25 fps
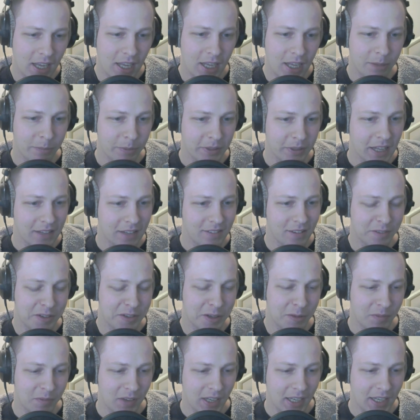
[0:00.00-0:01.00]
But that's up to
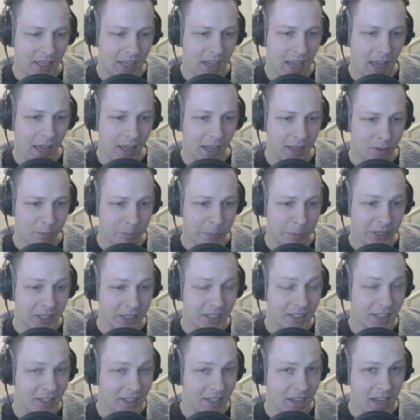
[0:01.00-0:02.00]
me and Big
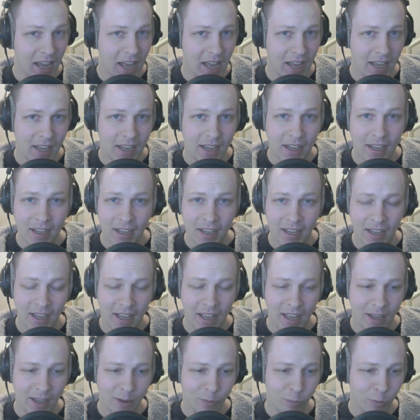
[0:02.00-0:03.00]
Dick Guy
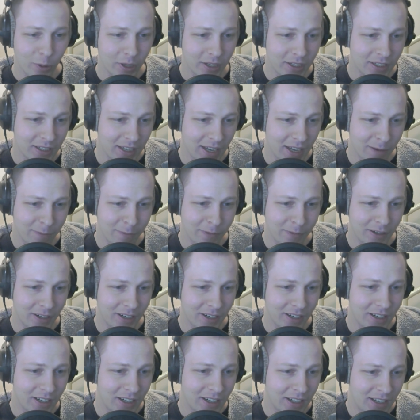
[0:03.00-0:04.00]
and
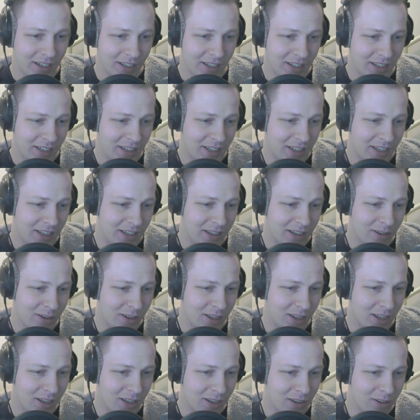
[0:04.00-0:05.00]
whatever
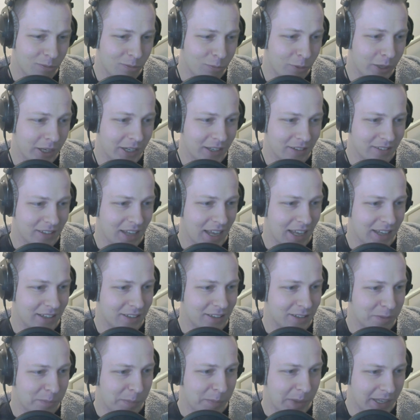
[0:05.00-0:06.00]
we decide to
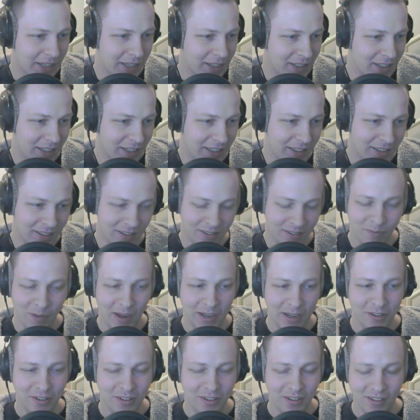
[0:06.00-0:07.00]
bid in this
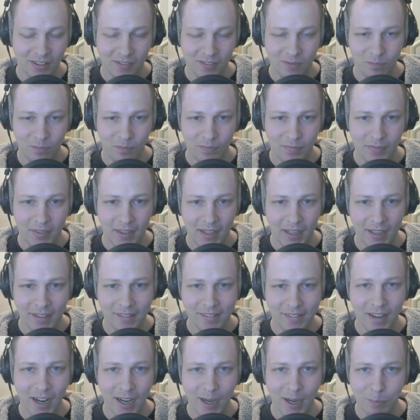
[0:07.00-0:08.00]
match. It's
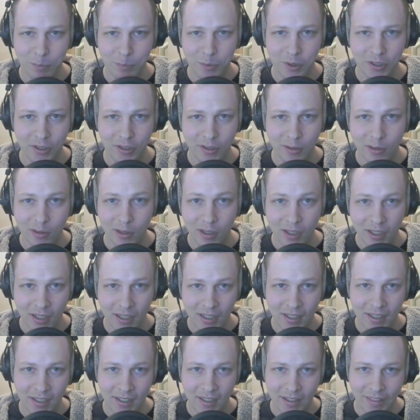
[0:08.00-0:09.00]
not up to
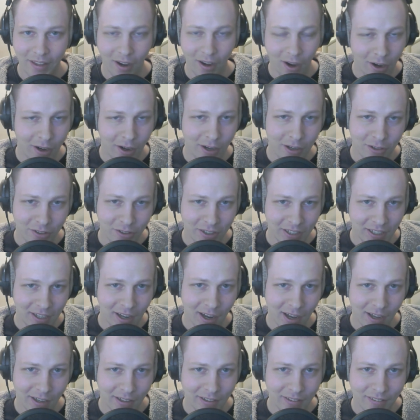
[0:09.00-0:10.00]
the RNG
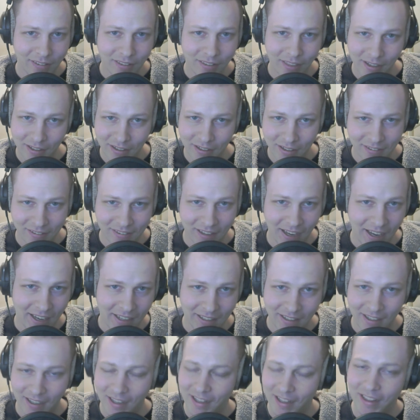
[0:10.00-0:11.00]
gods that decide
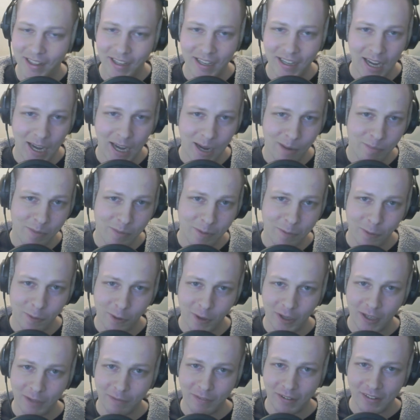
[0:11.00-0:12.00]
the game before it
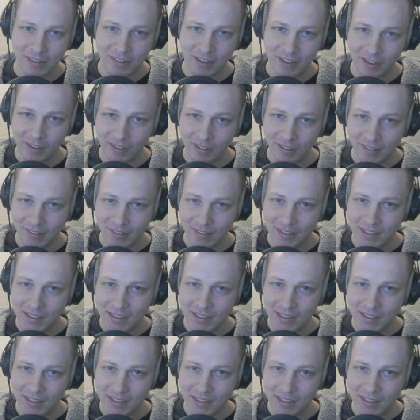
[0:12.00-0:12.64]
even starts.